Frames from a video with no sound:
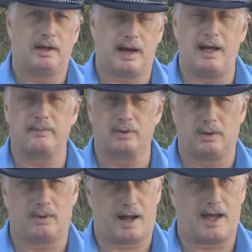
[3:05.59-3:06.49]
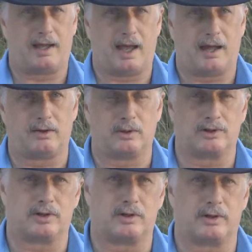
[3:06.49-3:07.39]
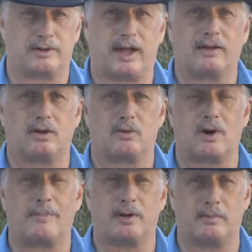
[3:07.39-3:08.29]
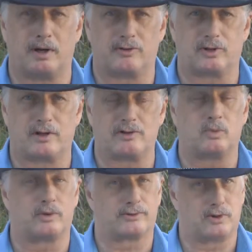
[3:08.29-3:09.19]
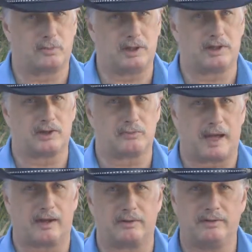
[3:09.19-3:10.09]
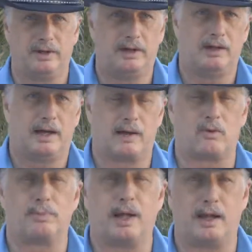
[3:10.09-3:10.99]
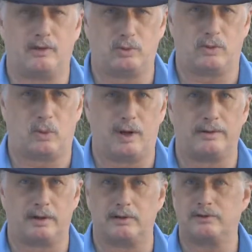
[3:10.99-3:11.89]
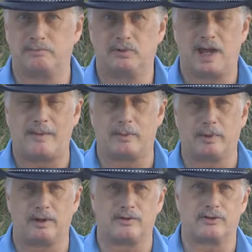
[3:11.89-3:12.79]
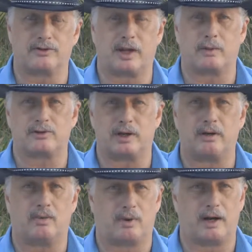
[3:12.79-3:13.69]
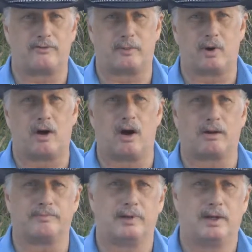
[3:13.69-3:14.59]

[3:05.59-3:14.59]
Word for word: I am doing what I can to ensure that that corrupt administration will soon be dismantled and replaced with one that is capable of distinguishing right from wrong